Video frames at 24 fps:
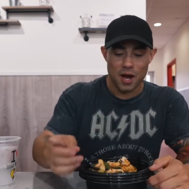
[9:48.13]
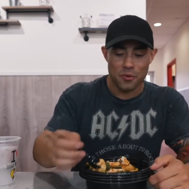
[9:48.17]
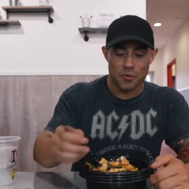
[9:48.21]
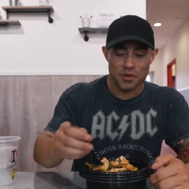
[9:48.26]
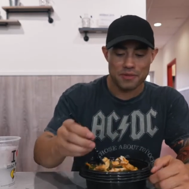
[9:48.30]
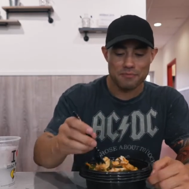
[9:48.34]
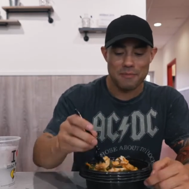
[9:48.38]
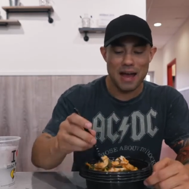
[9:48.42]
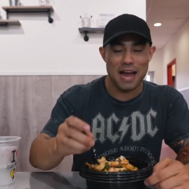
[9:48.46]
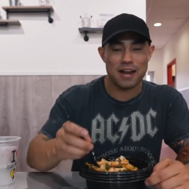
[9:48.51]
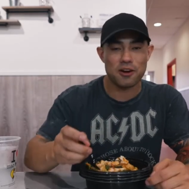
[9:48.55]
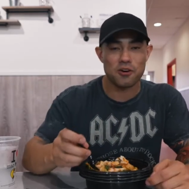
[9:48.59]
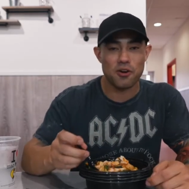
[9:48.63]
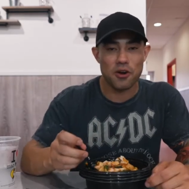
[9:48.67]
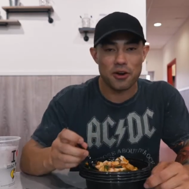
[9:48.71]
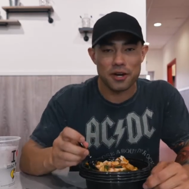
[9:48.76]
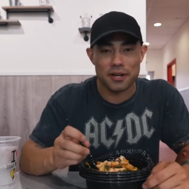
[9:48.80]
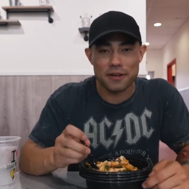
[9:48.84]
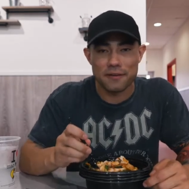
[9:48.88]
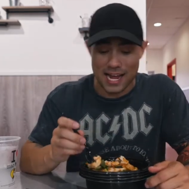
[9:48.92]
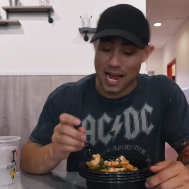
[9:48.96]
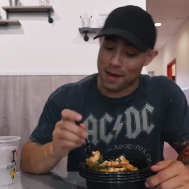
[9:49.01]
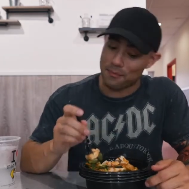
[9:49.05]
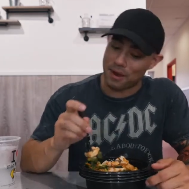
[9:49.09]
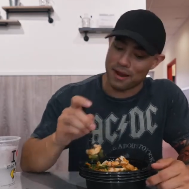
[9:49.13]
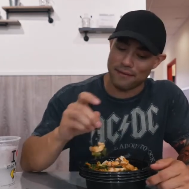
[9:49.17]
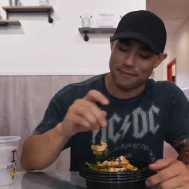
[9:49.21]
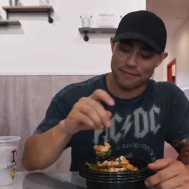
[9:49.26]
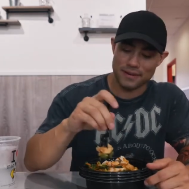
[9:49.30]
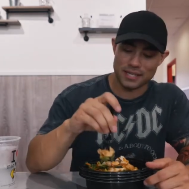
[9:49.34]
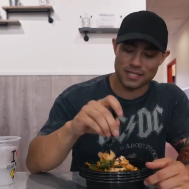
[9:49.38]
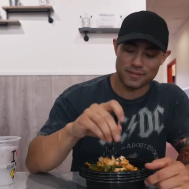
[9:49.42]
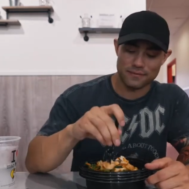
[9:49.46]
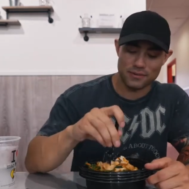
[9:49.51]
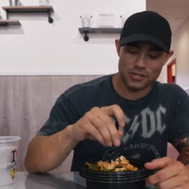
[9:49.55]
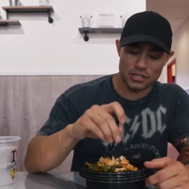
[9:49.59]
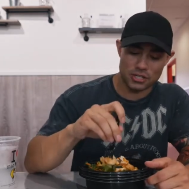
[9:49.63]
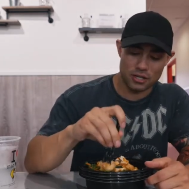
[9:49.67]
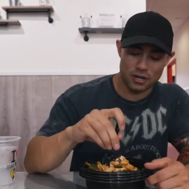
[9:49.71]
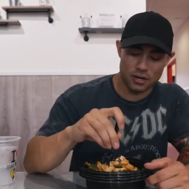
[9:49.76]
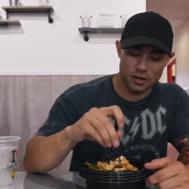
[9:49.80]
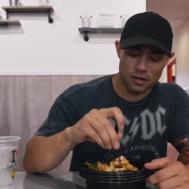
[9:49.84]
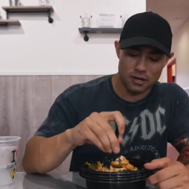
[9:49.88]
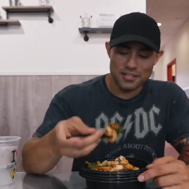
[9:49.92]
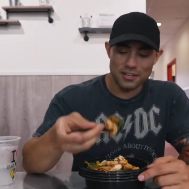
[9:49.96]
with macaroni. I got my fix for sure.